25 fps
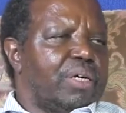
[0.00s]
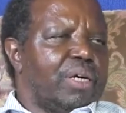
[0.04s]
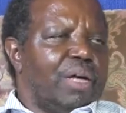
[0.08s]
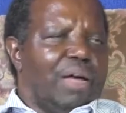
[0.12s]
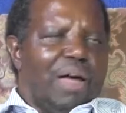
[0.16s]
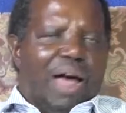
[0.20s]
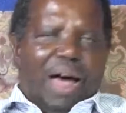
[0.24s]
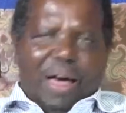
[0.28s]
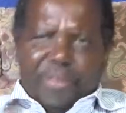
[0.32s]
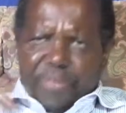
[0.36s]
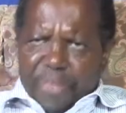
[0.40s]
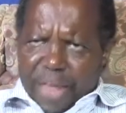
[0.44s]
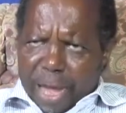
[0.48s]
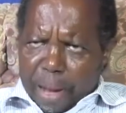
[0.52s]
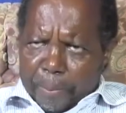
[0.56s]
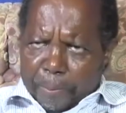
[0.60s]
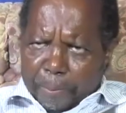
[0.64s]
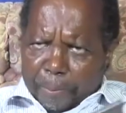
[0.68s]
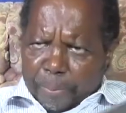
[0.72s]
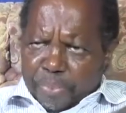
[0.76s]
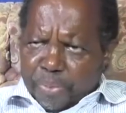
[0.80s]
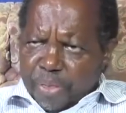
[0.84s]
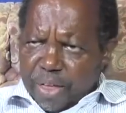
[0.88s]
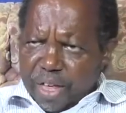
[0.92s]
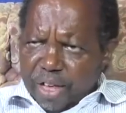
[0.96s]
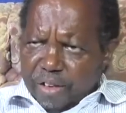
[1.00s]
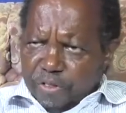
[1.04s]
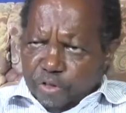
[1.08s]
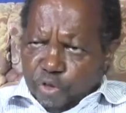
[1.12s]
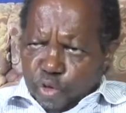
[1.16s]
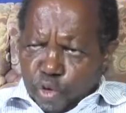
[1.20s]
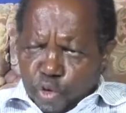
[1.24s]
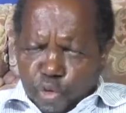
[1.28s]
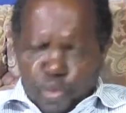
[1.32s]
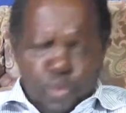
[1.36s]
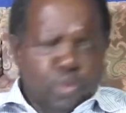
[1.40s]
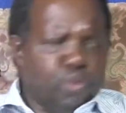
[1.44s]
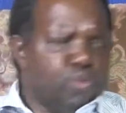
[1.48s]
and there are things
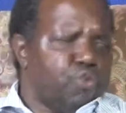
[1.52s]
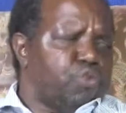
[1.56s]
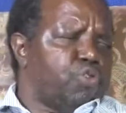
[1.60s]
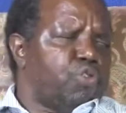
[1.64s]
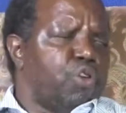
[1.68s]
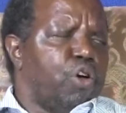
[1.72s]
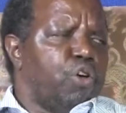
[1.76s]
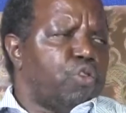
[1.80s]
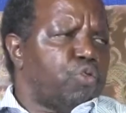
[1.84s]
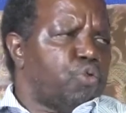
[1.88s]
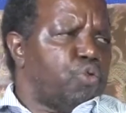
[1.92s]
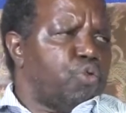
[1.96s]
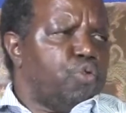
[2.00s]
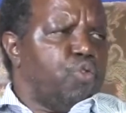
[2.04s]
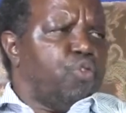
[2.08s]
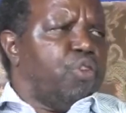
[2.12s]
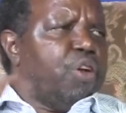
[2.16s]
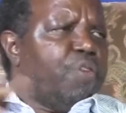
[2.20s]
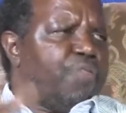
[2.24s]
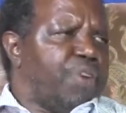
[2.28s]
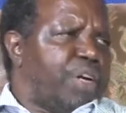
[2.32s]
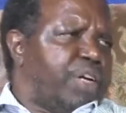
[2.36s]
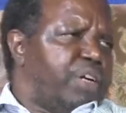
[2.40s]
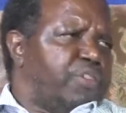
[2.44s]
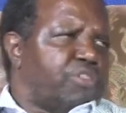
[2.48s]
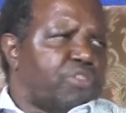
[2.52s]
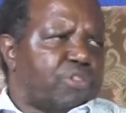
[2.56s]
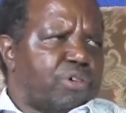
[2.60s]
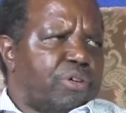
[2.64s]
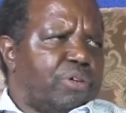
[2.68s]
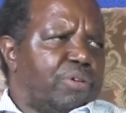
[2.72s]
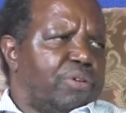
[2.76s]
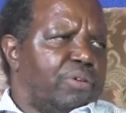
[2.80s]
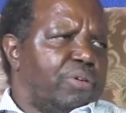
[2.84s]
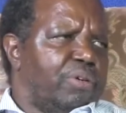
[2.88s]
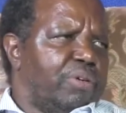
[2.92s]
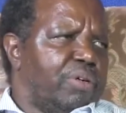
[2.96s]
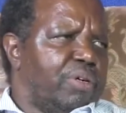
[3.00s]
you use to do divination,